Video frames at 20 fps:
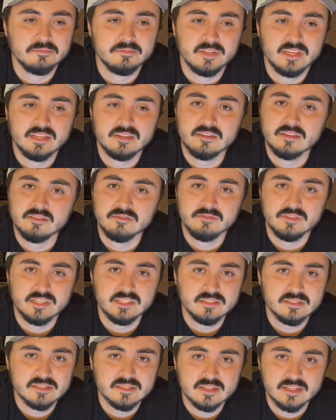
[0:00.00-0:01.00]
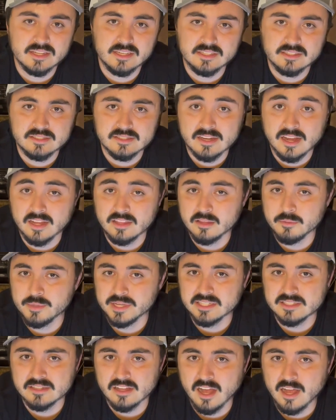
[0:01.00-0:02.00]
am convinced that it's not the
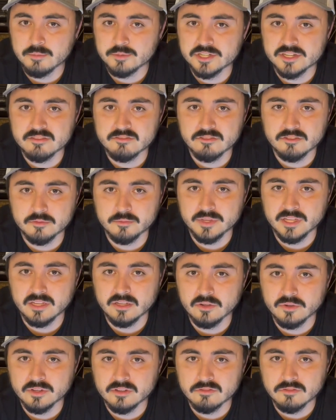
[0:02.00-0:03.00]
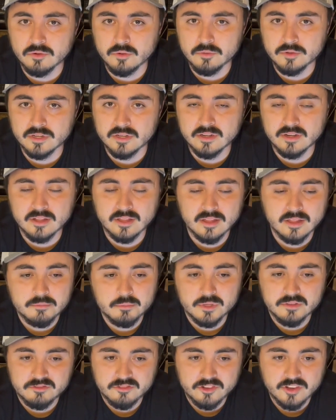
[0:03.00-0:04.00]
best option for me going forward.
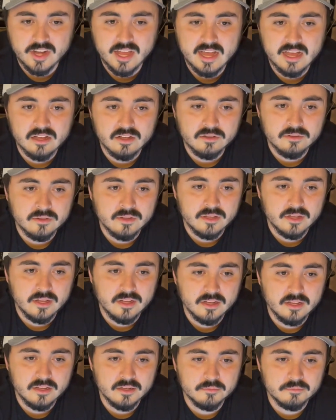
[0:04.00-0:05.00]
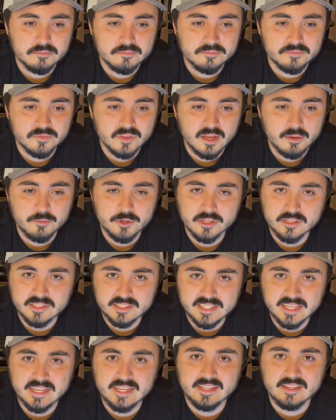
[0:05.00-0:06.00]
But for now, I'm really
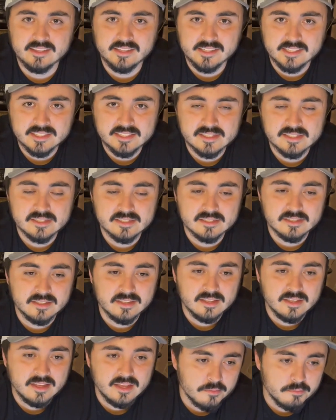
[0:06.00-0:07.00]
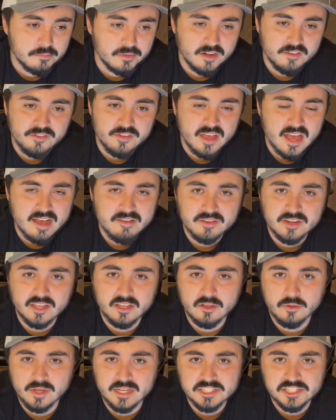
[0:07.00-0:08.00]
digging this. But if you have any
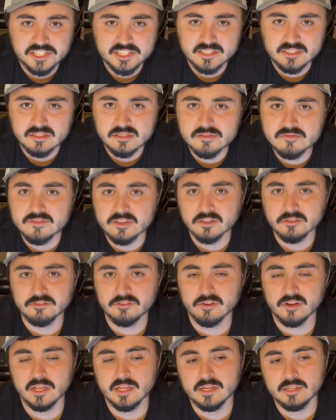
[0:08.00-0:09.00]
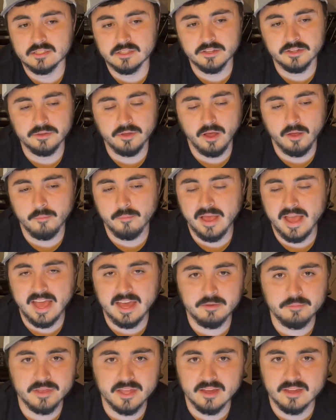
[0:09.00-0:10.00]
questions, feel free to
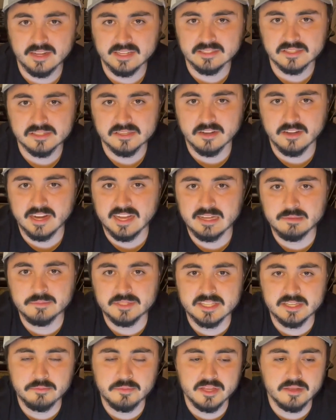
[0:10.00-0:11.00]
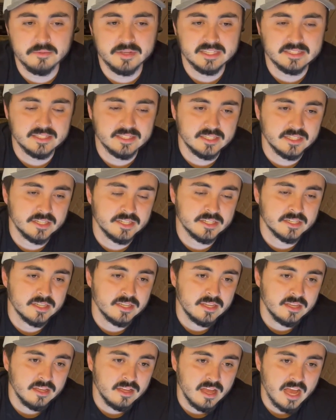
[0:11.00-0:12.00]
add me on Instagram, send me a message.
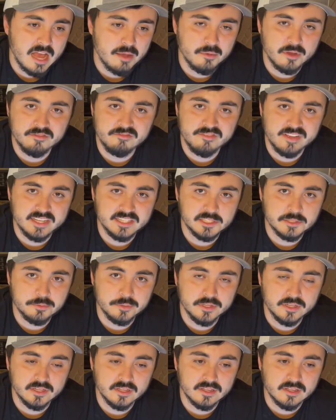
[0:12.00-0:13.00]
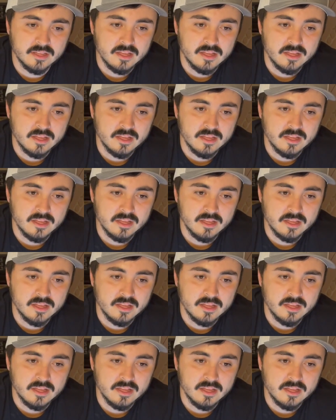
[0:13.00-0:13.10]
I'm on Facebook,